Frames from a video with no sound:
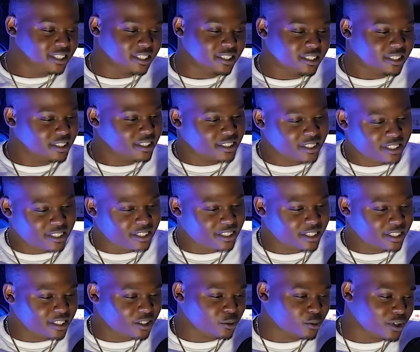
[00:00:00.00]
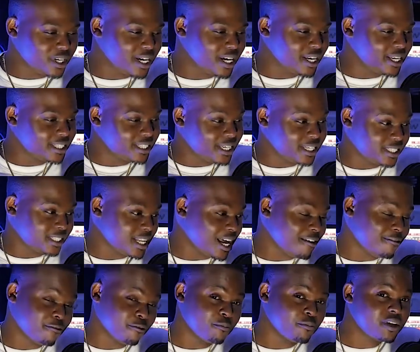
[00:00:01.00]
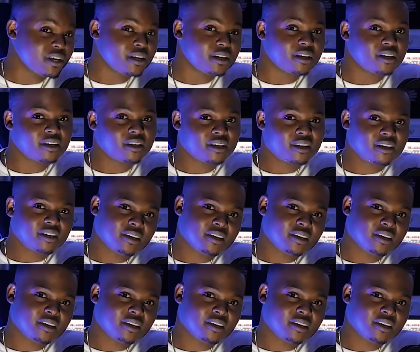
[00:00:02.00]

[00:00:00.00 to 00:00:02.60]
just just know that it's it's not for me.